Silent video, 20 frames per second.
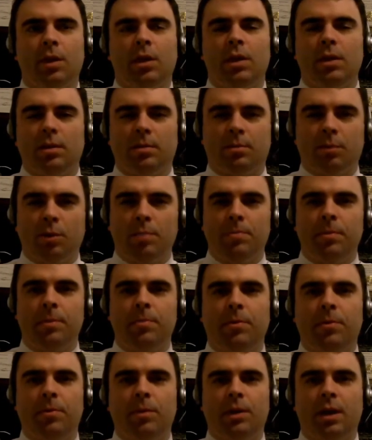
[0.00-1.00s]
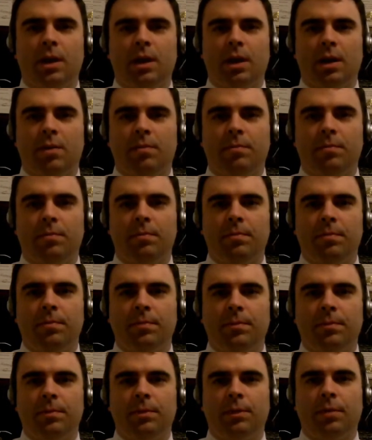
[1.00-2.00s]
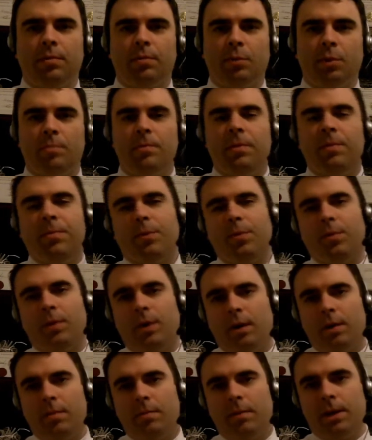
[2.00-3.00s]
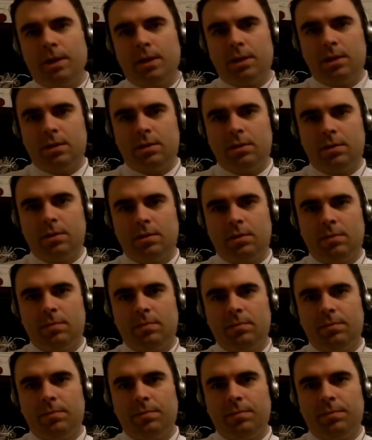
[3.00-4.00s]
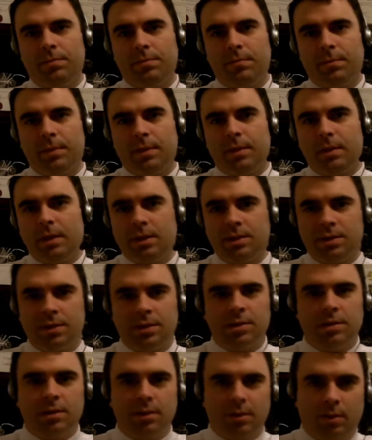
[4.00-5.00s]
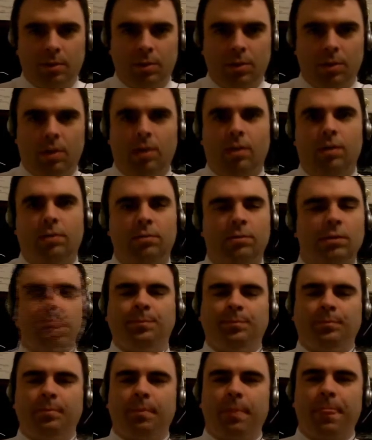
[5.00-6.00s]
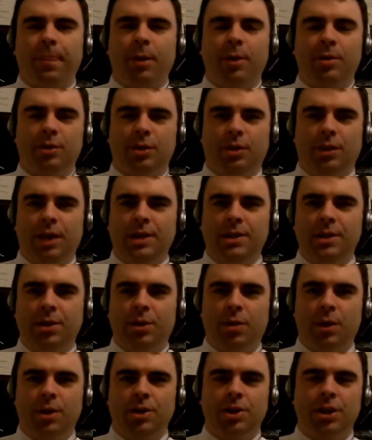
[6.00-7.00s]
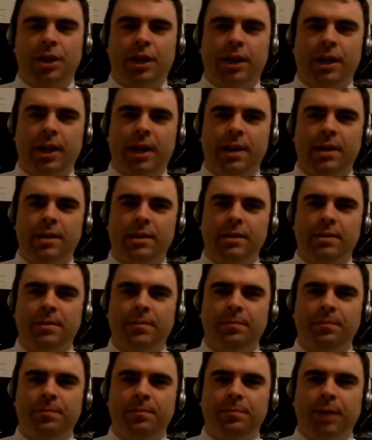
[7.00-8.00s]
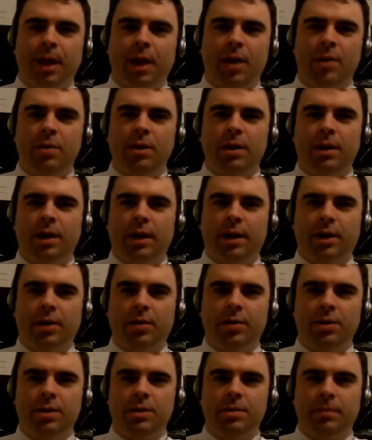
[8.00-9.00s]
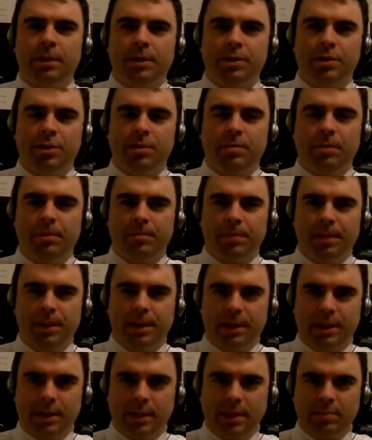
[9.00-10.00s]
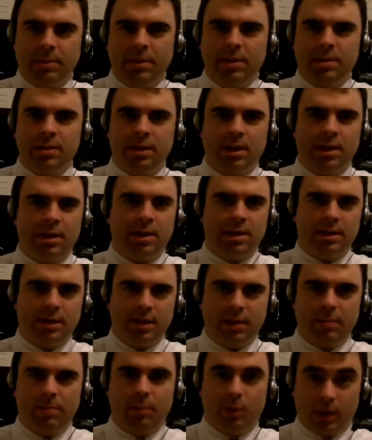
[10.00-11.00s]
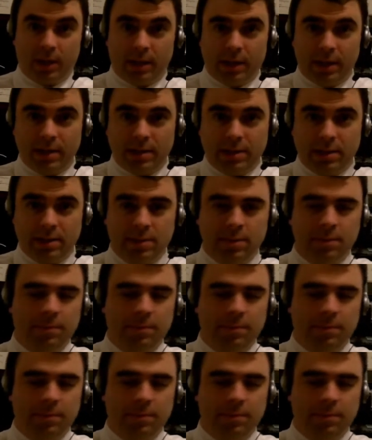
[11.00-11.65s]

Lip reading: The more people we can help, the more people will help us. And that's the rule. So that's the question I get is, how can I increase my treatment plan acceptance and then sell more cases?